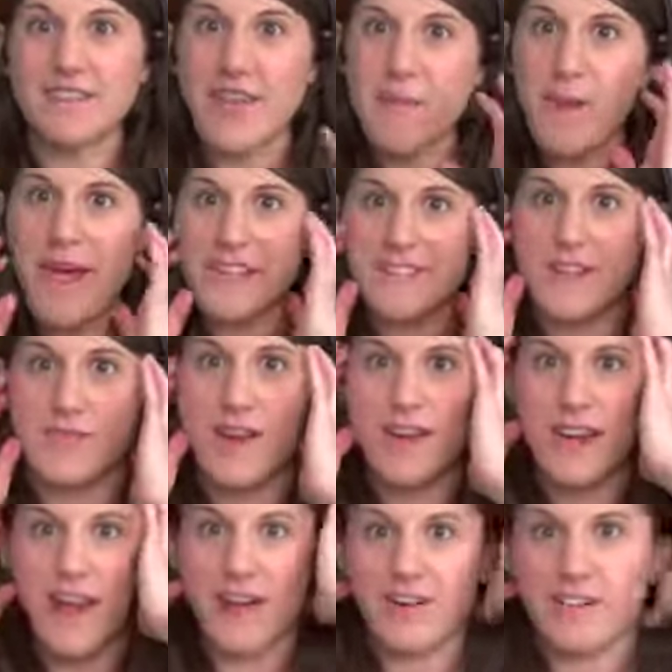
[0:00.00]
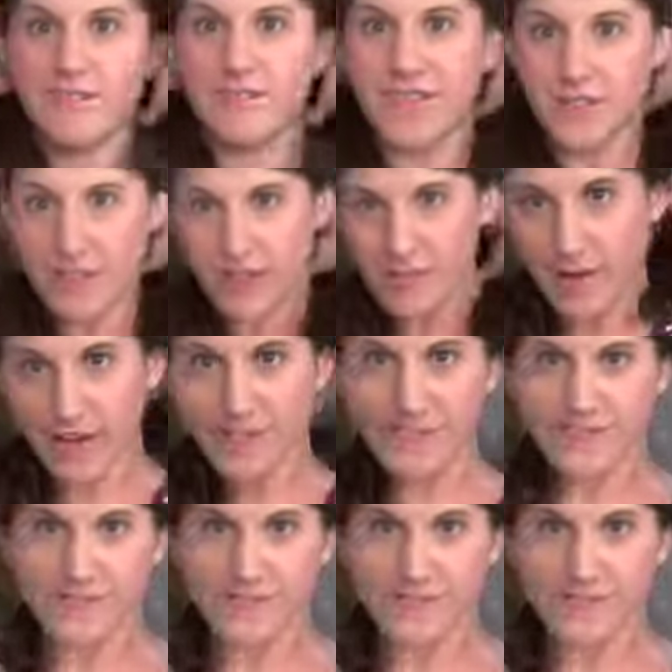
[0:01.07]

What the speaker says: I patent it right now. A trademark.